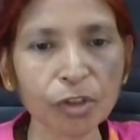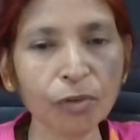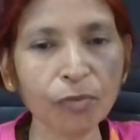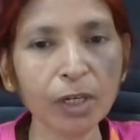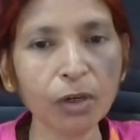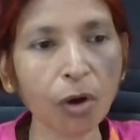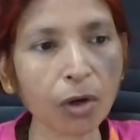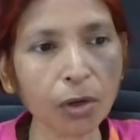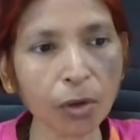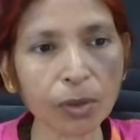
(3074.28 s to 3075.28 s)
you will
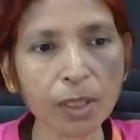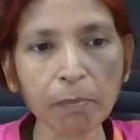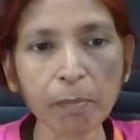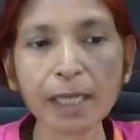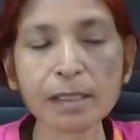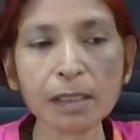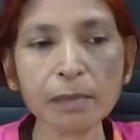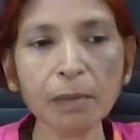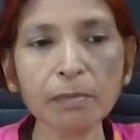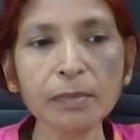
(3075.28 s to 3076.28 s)
not know the
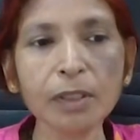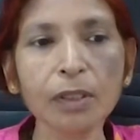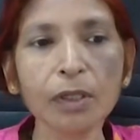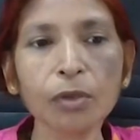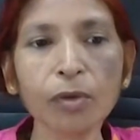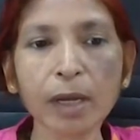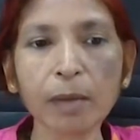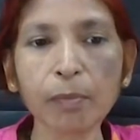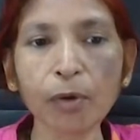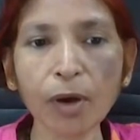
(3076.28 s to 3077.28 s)
maximum your
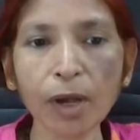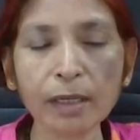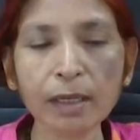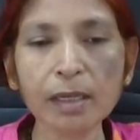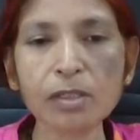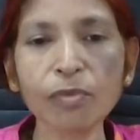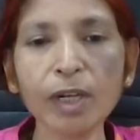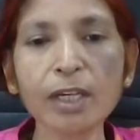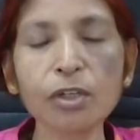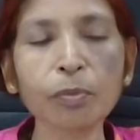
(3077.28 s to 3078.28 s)
employer is
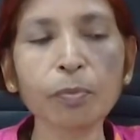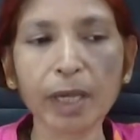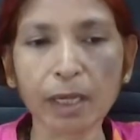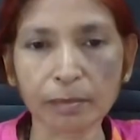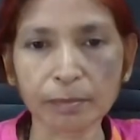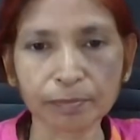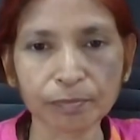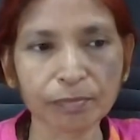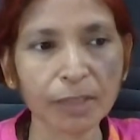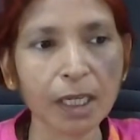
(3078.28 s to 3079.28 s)
willing to pay,
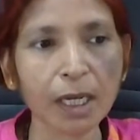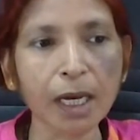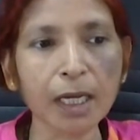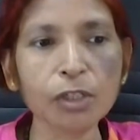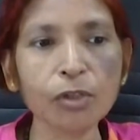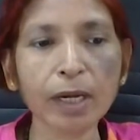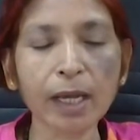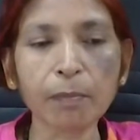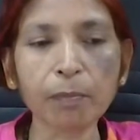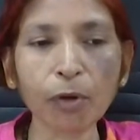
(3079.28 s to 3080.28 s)
and your
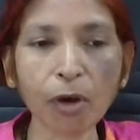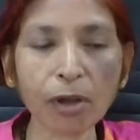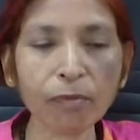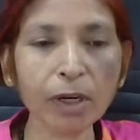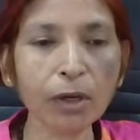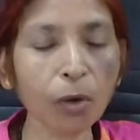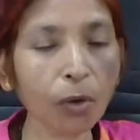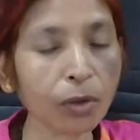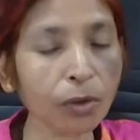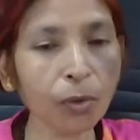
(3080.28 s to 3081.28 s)
employer will
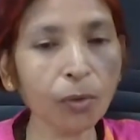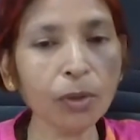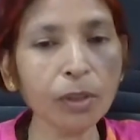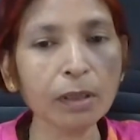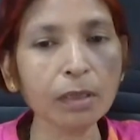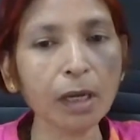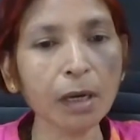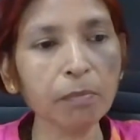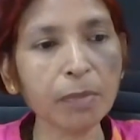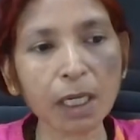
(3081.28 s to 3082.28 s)
not know
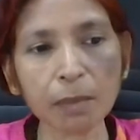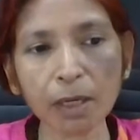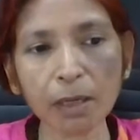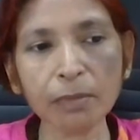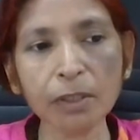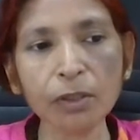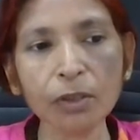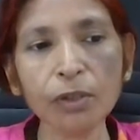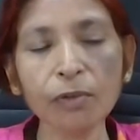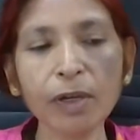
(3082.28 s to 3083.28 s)
the minimum
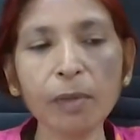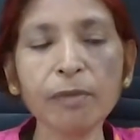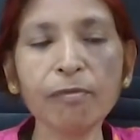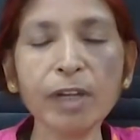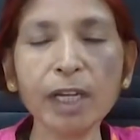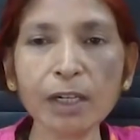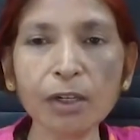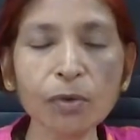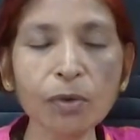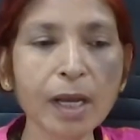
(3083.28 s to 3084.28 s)
you will be willing
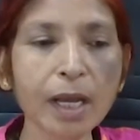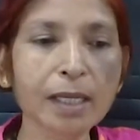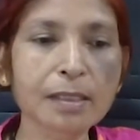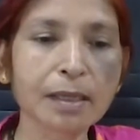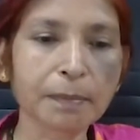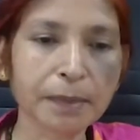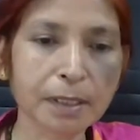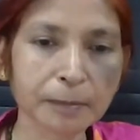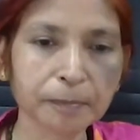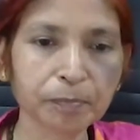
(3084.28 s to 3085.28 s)
to accept.